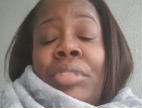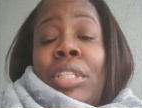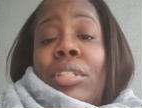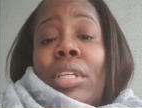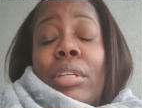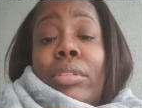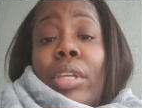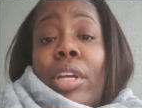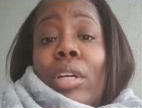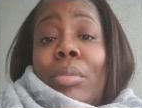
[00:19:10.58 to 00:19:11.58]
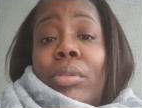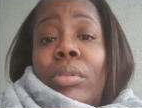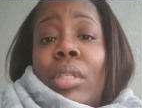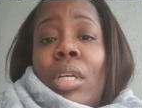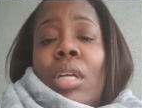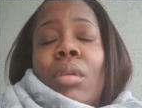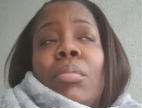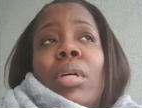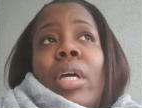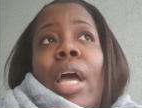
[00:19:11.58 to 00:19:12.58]
He sounds terrible,
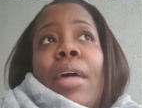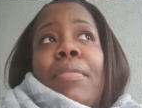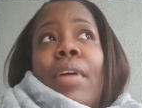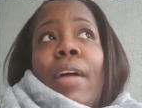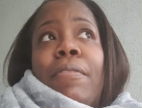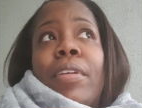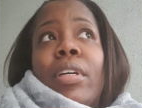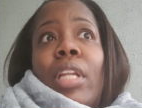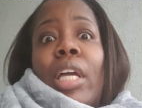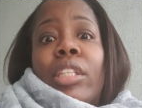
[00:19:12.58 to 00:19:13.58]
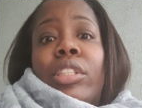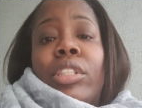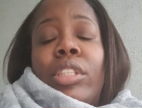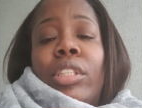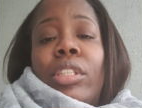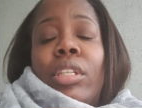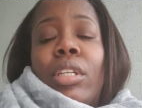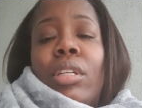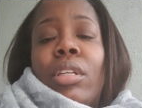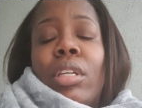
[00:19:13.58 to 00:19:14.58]
but I I feel like she
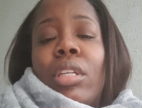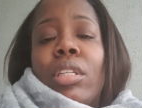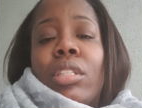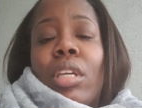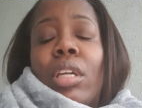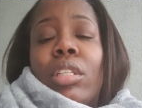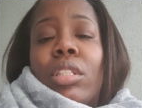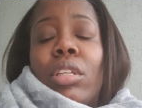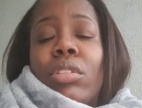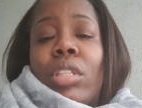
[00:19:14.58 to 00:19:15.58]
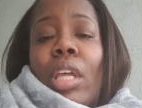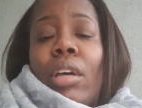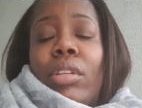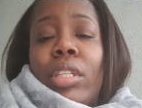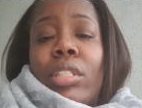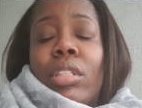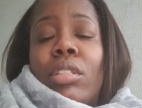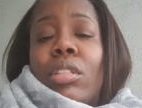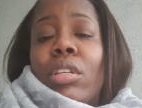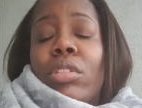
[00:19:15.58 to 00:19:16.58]
is gonna still sound decent,
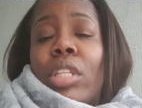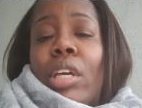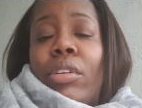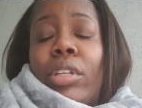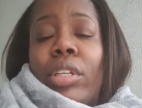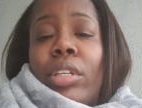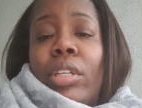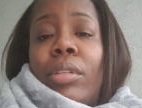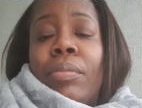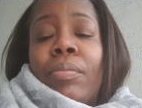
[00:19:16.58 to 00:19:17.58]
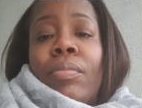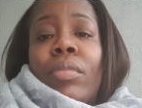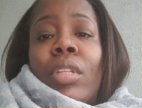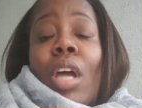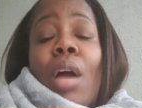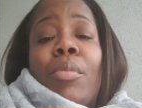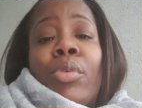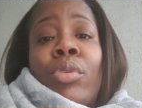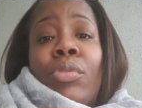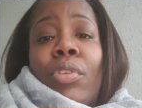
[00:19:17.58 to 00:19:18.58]
still sound good. I'm
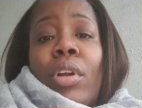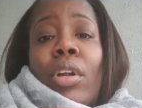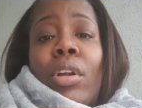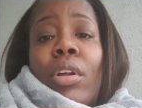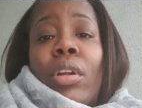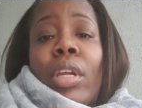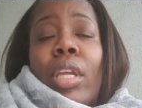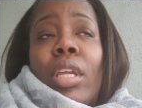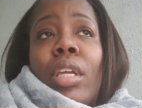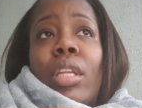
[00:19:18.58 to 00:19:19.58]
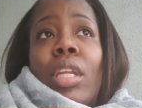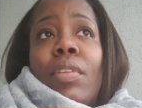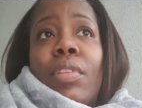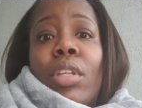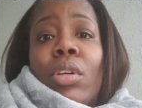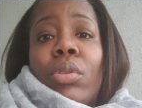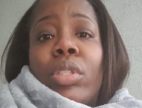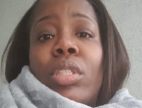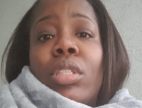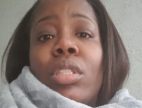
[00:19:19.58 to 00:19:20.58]
rooting for her, and even though
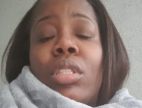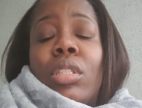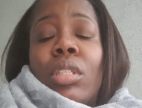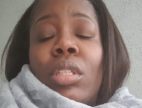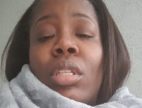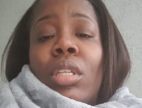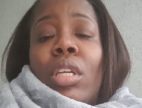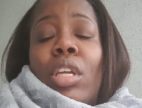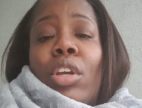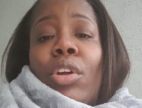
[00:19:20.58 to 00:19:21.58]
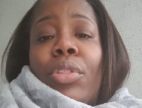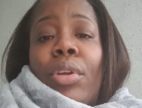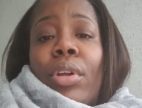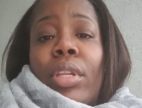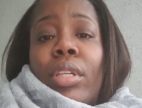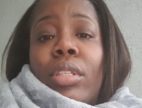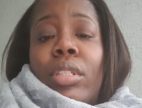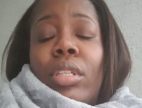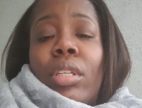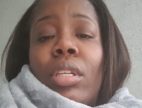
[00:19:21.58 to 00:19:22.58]
she's in her 30s,